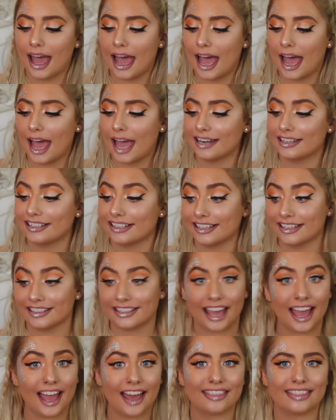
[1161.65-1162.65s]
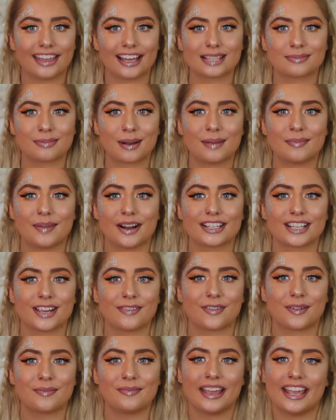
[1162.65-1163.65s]
And yeah, that's pretty much
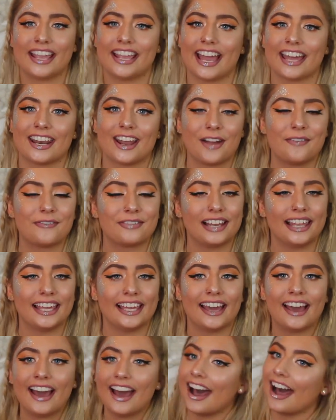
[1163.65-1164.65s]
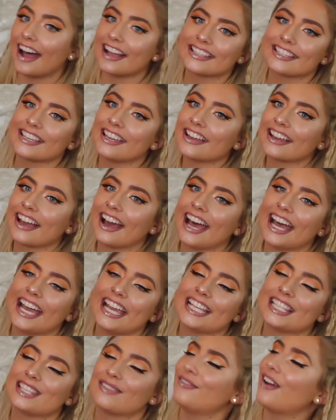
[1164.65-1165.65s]
it from me and hopefully I'll see you
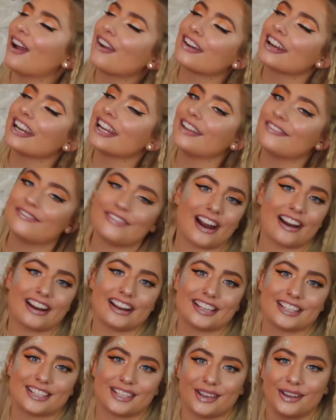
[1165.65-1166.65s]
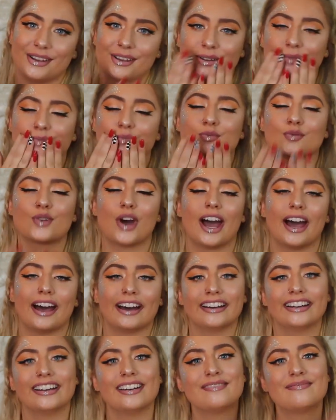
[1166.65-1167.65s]
guys very, very soon.
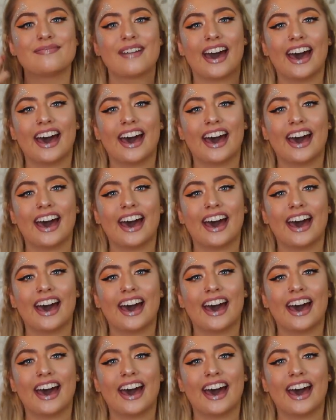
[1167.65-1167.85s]
Mwah.